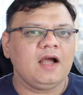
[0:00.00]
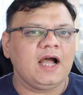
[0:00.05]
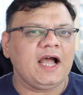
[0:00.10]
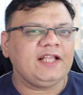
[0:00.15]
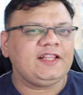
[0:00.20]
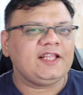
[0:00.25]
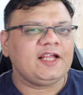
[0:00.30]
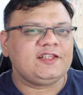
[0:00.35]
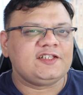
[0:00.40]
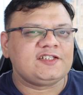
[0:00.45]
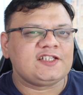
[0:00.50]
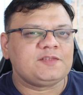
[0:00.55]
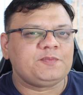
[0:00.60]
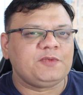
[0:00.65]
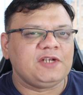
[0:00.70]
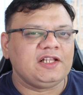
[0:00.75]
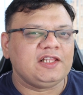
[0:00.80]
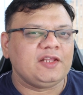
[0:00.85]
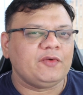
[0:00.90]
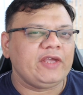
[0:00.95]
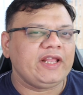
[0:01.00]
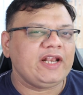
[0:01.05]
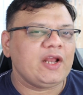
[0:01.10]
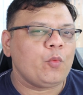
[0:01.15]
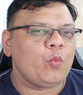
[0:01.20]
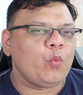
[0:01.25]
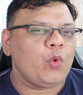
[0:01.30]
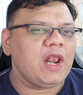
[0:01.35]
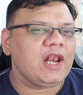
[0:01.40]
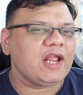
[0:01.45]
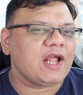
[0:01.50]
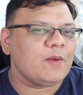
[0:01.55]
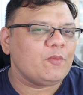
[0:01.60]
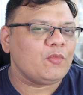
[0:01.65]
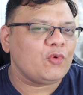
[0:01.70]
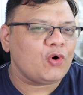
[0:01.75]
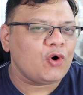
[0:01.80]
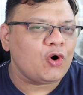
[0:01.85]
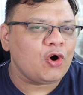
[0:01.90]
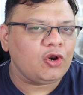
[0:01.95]
Hi there, this is Pinal Dave, and I welcome
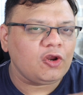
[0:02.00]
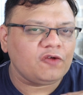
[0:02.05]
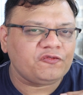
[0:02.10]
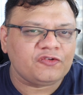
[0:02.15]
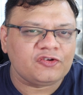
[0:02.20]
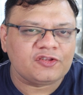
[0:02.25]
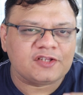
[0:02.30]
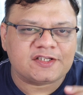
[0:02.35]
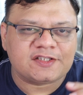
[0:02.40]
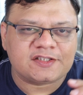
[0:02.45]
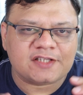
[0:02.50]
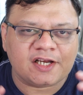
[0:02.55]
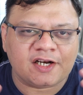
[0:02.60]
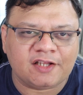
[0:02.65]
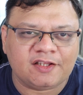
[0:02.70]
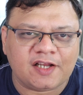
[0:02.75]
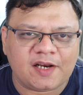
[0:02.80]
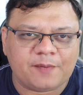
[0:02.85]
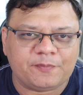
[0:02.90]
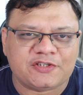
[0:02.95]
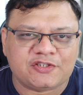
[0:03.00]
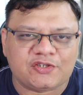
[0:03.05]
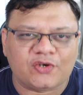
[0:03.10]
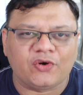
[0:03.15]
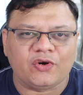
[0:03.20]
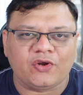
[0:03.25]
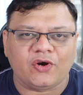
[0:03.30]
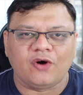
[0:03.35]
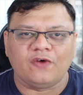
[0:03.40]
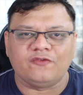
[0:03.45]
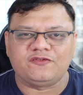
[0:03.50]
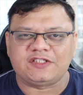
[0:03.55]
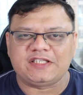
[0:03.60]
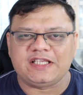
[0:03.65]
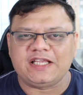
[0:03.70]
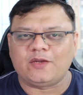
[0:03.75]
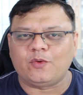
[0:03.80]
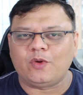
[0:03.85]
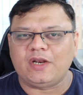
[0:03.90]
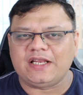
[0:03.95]
all of you to this another episode of
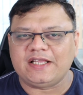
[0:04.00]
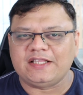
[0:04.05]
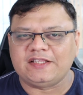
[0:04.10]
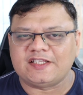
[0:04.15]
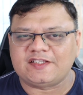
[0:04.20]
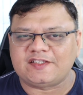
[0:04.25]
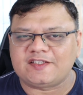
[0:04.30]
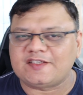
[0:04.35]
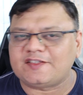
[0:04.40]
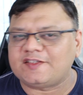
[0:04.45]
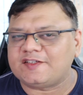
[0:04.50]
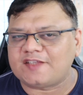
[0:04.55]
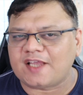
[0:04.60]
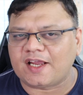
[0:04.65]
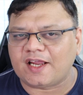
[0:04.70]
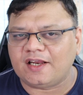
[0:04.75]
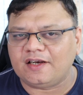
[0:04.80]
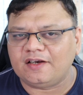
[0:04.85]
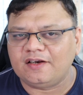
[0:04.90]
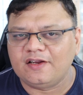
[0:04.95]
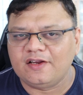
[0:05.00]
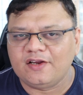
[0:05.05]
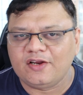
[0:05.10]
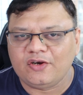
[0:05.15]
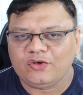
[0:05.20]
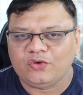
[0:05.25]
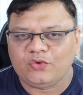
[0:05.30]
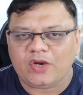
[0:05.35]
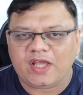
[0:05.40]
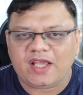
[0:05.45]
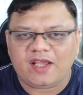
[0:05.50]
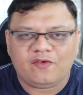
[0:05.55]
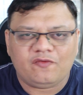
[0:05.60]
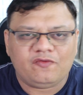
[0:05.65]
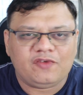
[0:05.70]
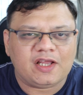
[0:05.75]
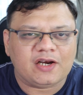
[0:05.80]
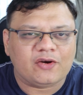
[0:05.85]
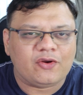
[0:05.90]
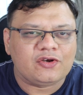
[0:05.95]
SQL in the 60 Second. Today,
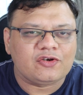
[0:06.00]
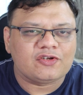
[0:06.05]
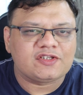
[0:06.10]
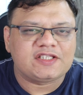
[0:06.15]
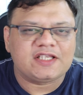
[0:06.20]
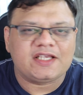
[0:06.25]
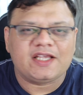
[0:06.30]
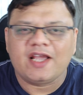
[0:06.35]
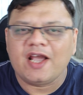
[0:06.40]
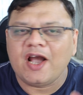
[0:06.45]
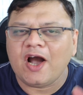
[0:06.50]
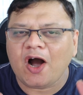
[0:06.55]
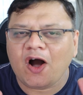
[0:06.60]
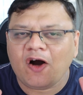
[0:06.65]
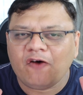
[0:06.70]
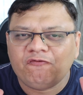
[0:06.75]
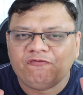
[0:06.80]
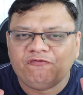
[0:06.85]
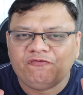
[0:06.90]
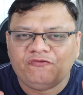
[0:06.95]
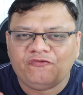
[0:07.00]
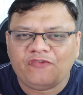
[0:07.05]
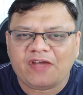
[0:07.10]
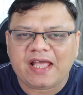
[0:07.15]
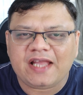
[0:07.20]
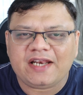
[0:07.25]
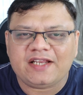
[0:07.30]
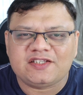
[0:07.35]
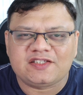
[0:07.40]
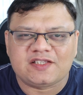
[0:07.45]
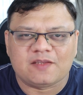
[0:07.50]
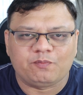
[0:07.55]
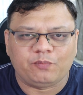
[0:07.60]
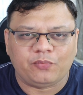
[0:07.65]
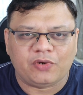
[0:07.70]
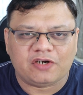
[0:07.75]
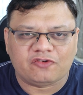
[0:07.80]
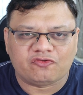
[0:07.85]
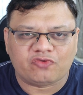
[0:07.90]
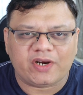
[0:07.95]
we are going to see a very
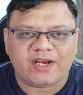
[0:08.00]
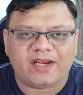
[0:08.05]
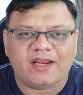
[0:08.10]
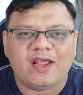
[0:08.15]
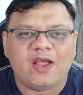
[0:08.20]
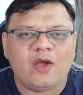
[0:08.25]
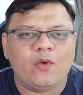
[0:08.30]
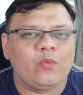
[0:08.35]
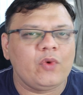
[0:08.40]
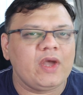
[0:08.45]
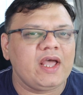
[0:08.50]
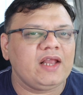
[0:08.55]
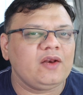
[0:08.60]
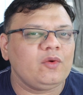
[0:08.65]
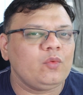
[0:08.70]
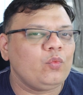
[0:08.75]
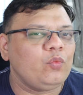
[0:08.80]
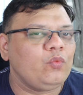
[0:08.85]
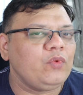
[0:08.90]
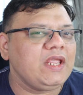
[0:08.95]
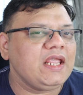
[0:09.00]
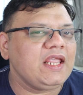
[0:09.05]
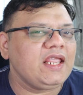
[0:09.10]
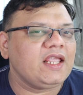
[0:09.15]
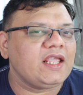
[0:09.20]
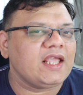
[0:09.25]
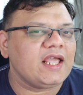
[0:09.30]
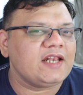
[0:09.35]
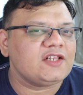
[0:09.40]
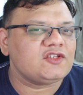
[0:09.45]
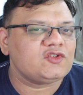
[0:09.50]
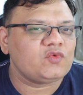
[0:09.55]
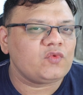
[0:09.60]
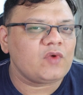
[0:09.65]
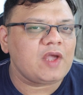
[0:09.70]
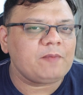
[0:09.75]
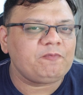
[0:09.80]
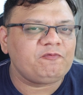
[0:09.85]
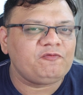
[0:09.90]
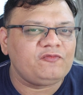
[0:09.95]
simple trick where we can
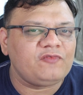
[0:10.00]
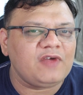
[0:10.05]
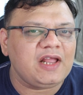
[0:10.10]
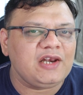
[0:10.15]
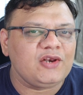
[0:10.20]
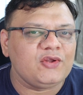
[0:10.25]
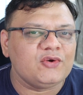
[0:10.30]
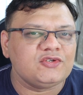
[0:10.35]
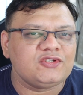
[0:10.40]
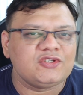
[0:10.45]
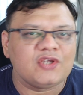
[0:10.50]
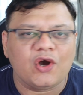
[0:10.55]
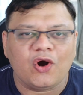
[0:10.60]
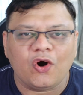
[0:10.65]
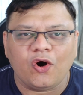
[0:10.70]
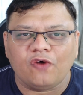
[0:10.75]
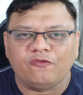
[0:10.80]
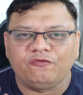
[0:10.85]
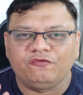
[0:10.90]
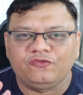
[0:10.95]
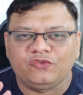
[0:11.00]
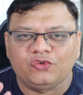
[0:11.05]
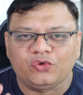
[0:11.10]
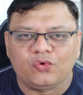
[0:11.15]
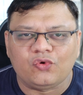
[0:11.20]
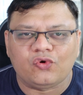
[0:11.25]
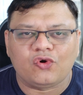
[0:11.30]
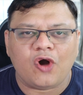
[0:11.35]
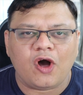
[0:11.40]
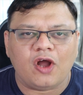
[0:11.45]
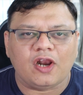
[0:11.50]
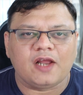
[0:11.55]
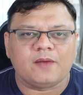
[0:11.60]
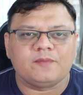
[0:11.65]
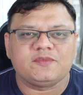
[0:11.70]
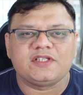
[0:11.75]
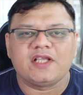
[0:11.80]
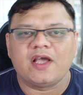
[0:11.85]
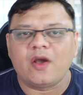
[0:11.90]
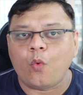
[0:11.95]
swap values of two
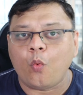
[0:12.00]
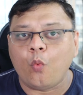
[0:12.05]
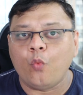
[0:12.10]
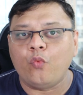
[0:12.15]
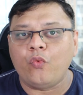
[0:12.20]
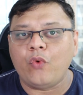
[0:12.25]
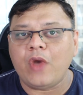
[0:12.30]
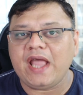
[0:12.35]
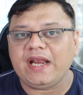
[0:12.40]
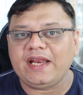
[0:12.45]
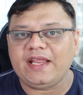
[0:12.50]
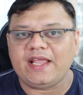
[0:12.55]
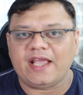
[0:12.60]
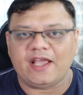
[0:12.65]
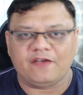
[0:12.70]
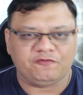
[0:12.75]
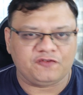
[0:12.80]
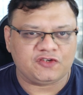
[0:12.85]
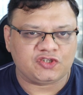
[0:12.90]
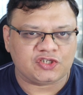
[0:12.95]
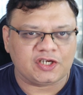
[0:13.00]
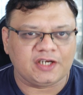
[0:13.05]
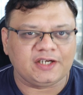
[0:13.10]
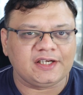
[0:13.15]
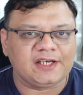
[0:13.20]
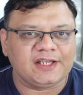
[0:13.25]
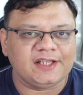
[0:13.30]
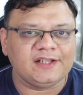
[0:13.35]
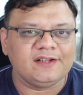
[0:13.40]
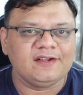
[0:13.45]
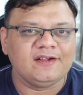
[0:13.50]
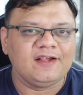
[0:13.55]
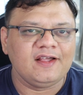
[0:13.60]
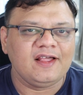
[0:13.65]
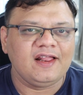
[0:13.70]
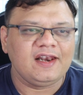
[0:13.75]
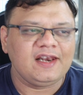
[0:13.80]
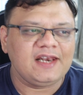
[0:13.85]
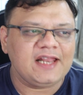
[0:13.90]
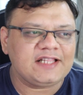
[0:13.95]
columns very efficiently.
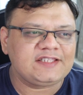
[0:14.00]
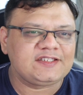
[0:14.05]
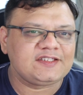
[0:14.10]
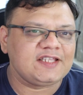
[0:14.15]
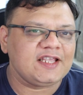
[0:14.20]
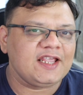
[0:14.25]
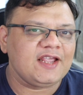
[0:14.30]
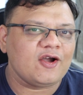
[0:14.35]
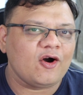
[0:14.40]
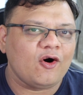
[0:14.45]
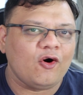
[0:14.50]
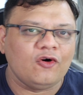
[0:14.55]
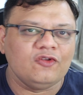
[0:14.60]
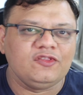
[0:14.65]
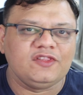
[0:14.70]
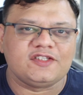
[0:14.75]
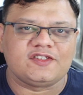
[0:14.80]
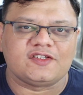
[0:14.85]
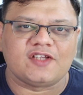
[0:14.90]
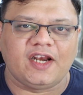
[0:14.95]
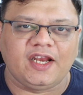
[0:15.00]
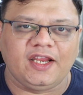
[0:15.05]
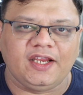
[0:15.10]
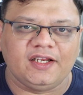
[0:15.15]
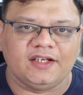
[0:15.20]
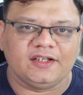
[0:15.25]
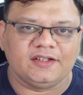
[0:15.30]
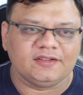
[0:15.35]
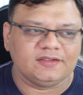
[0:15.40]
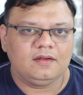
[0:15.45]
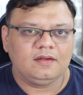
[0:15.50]
Let's see on the screen.